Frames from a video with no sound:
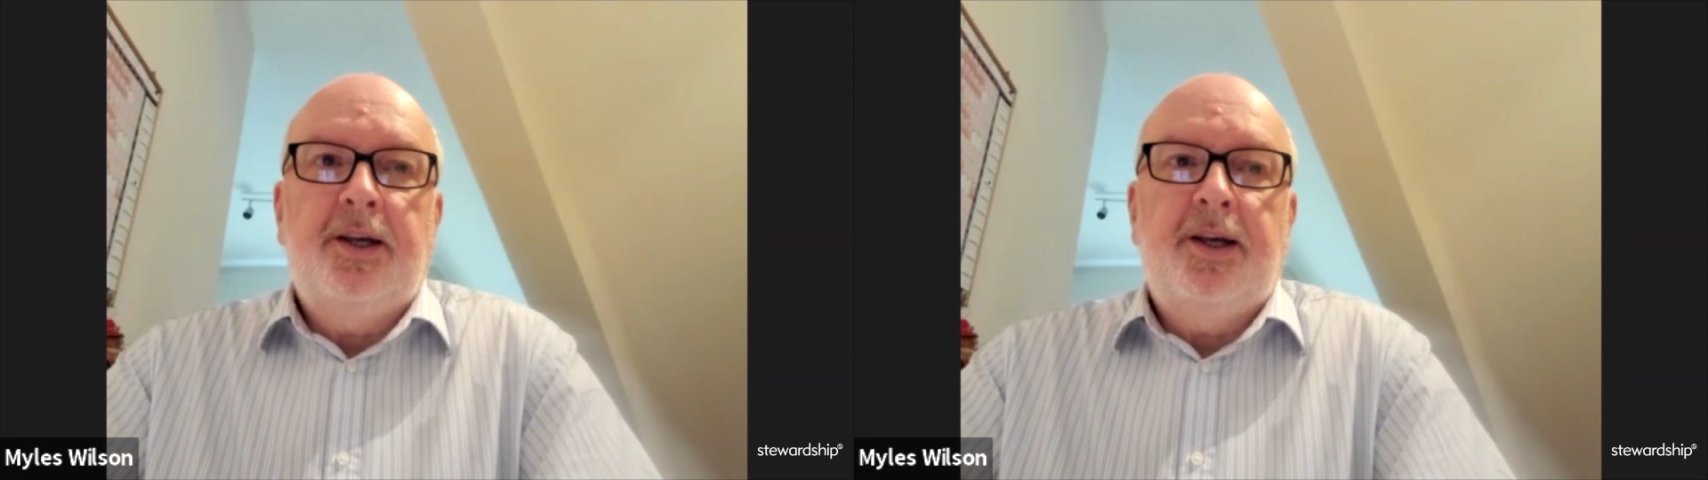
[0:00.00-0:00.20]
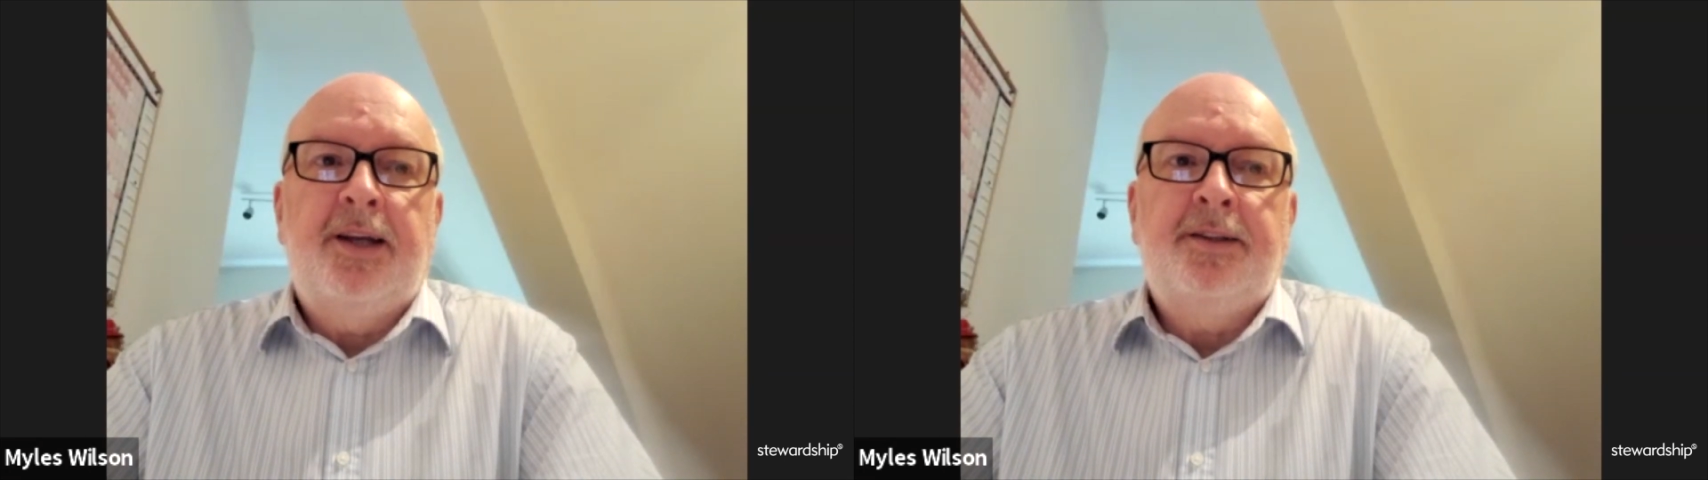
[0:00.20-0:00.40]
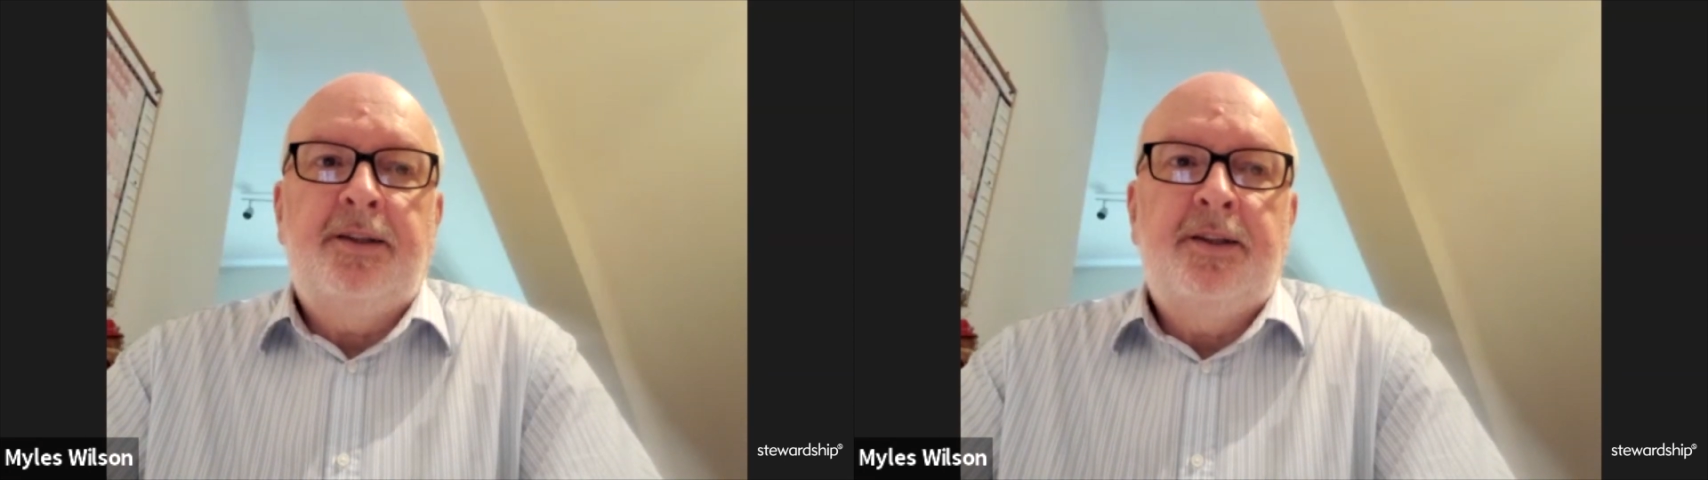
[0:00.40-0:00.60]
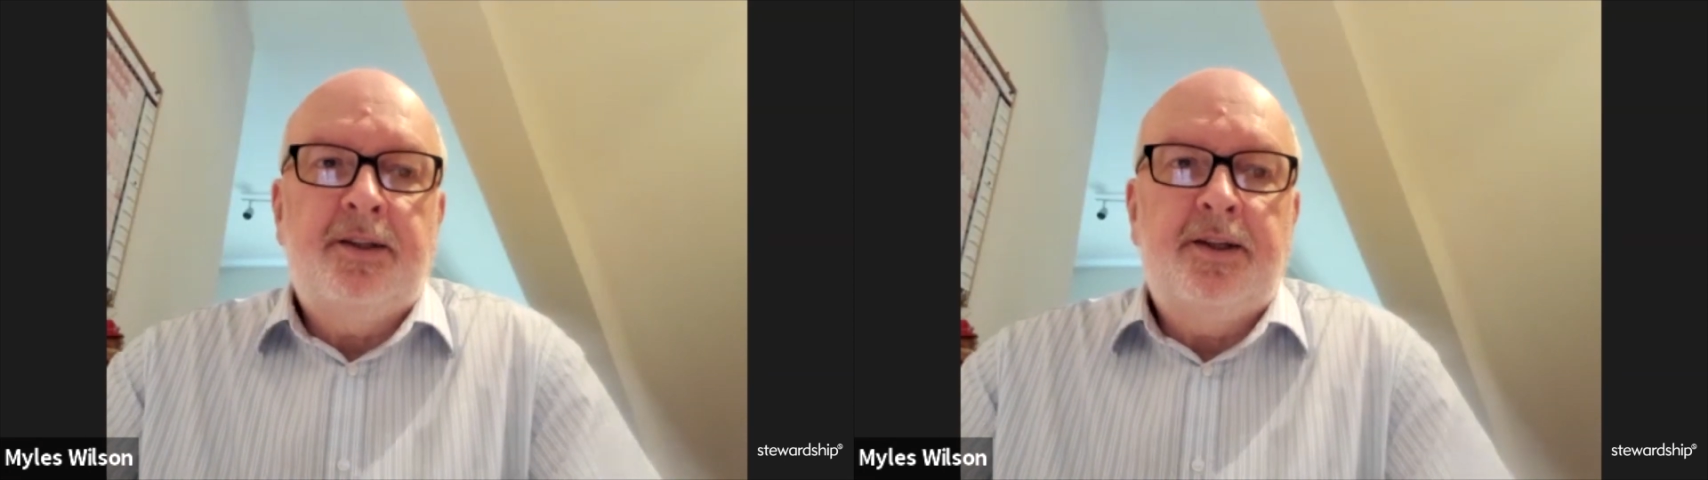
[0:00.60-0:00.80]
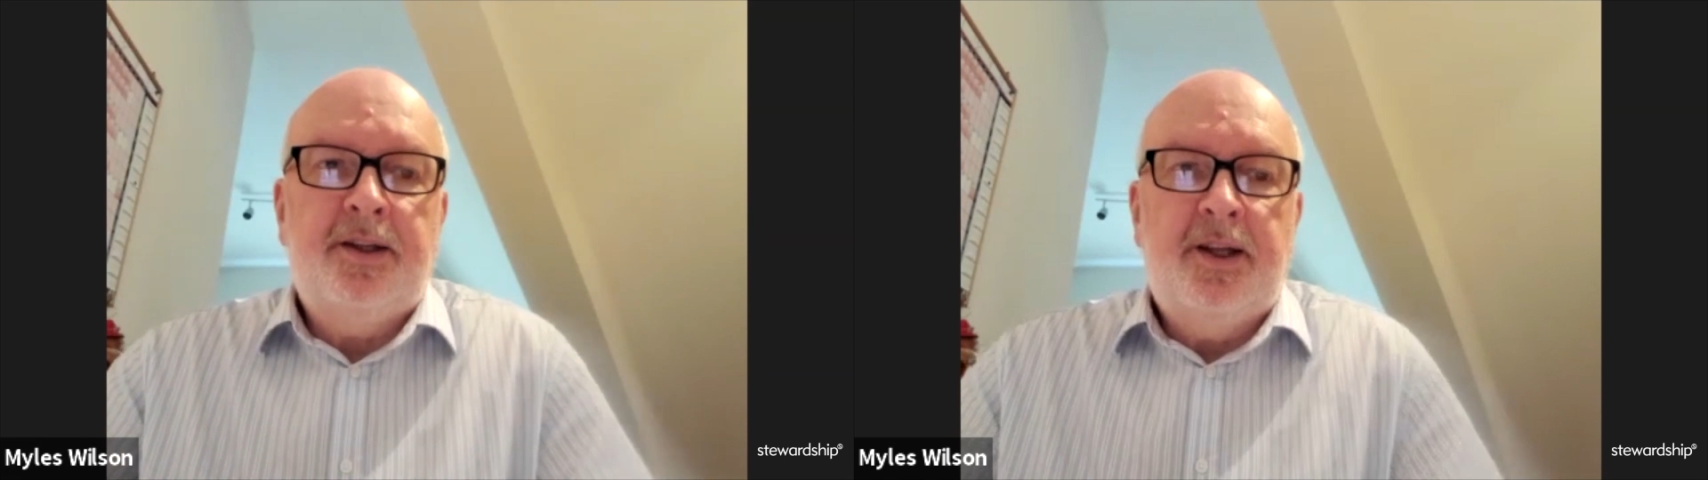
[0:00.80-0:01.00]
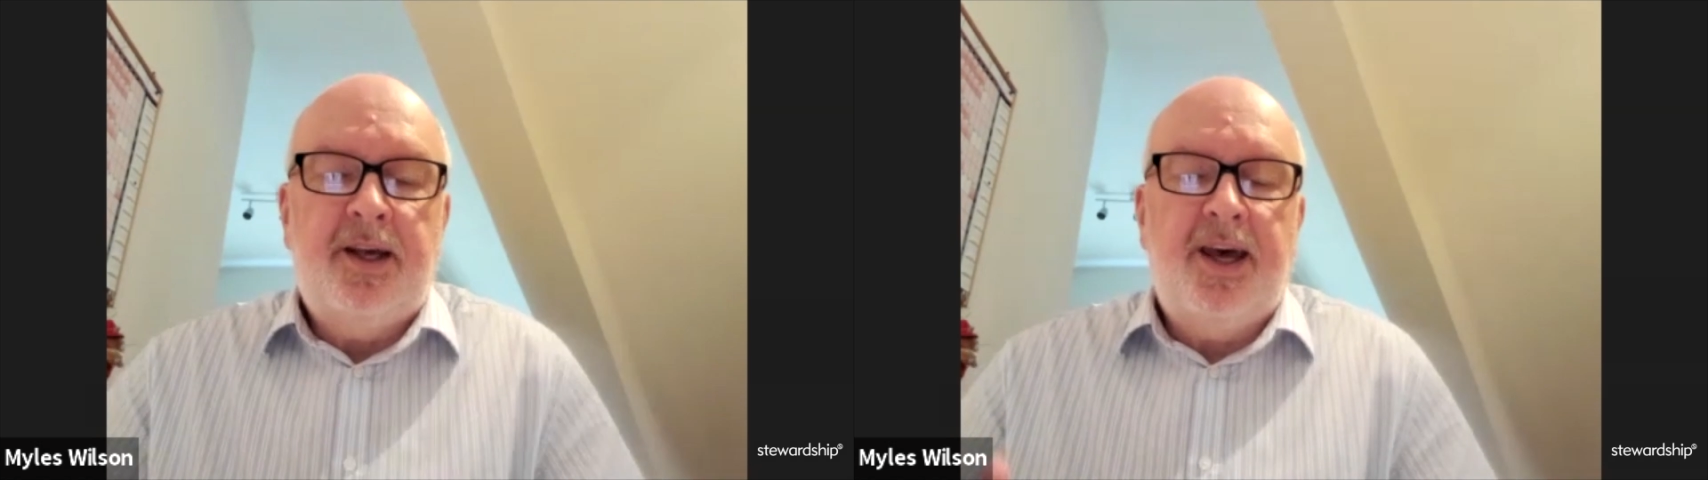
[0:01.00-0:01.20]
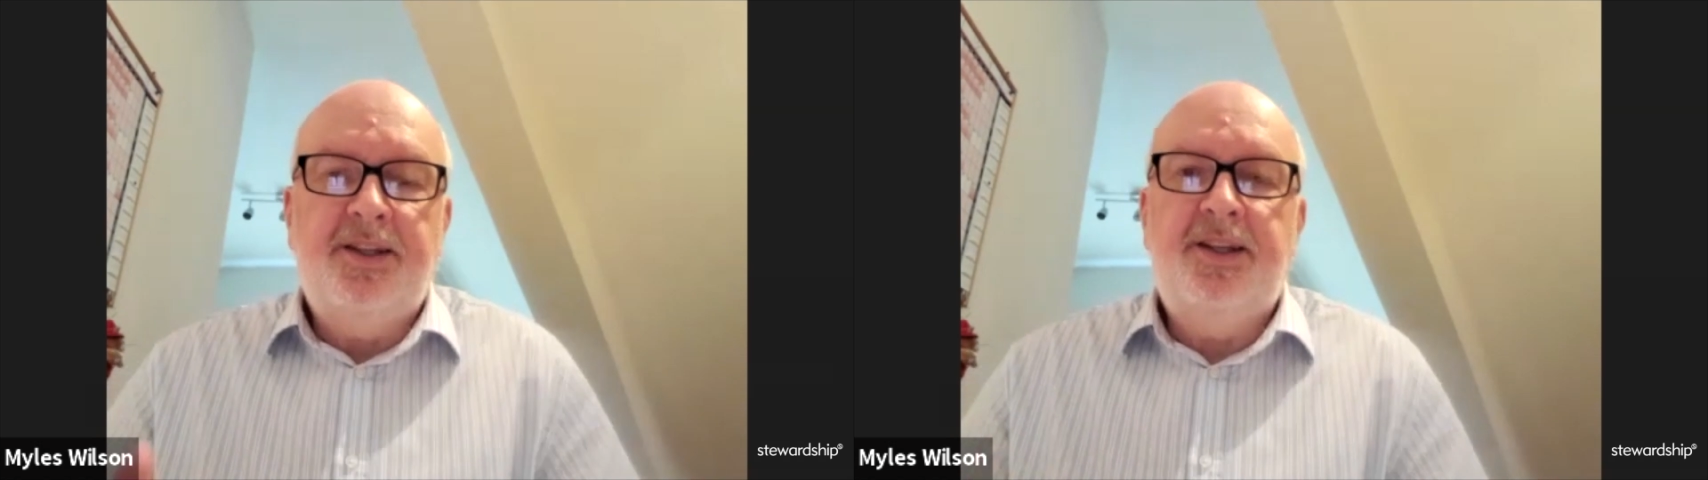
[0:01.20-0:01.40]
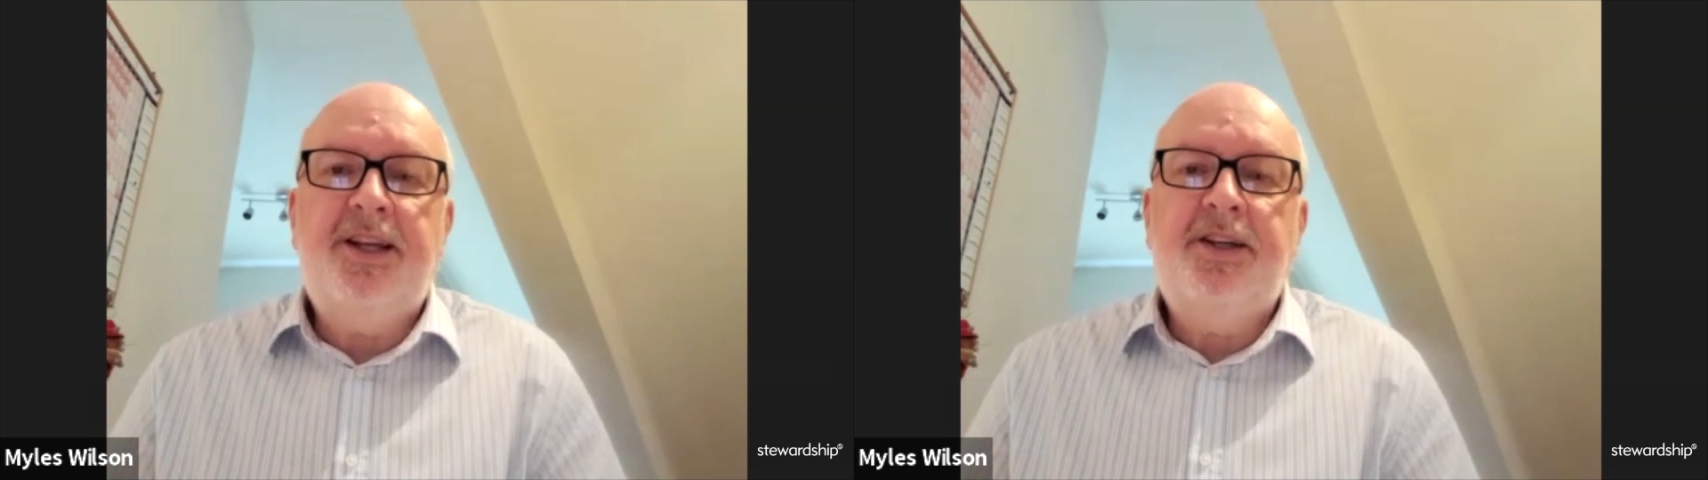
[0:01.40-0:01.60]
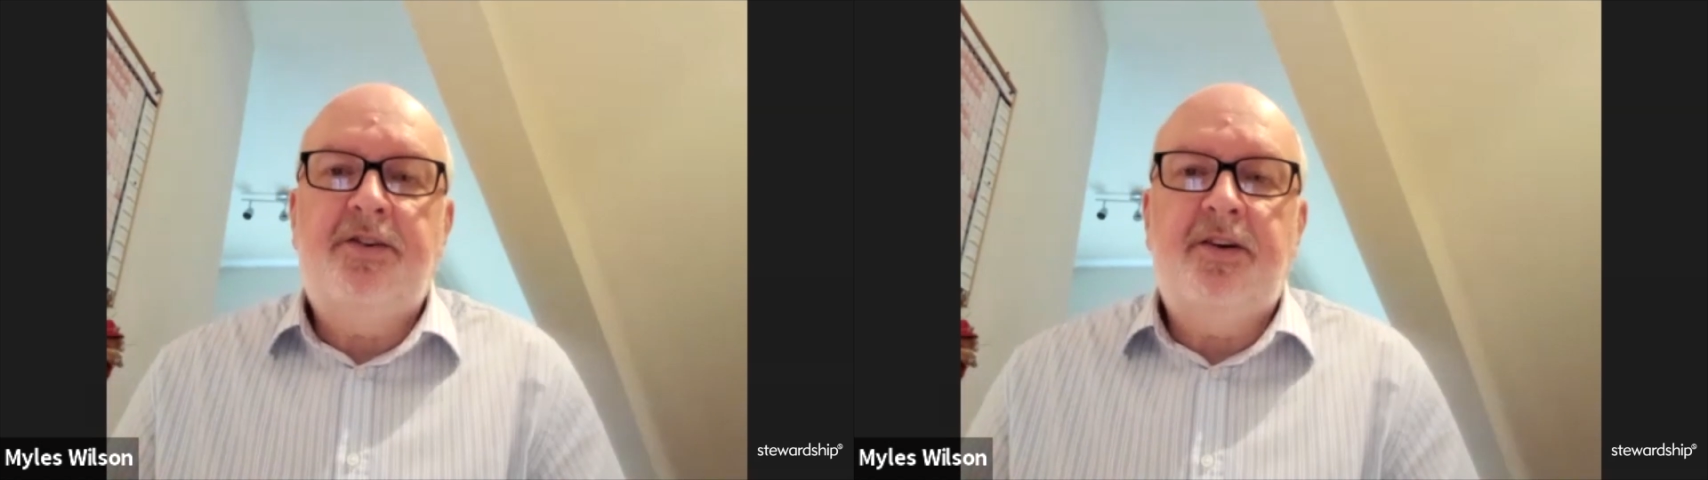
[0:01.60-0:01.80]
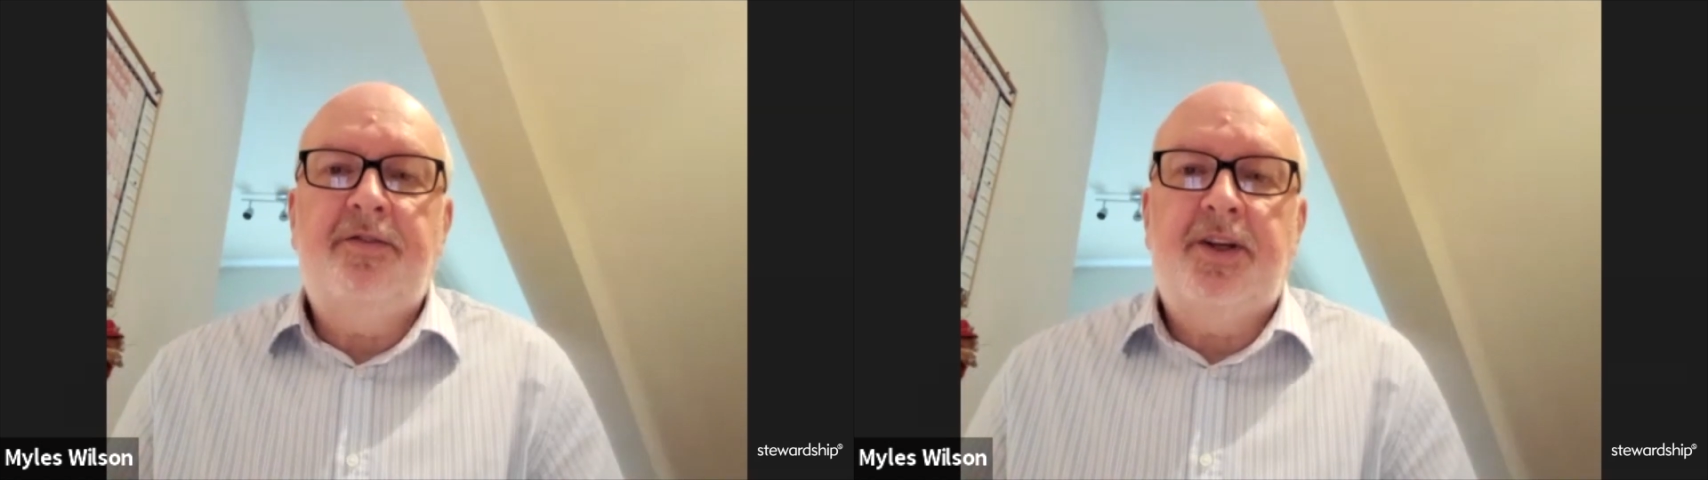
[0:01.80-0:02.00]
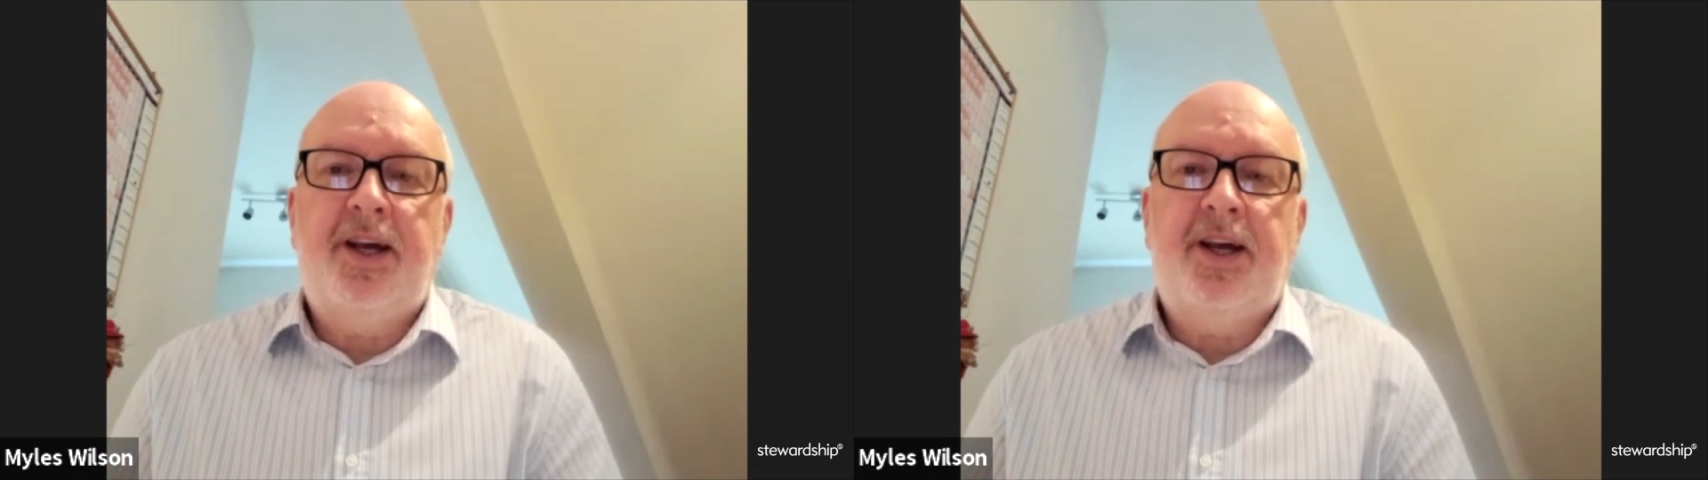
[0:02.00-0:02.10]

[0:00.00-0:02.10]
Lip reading: a need-driven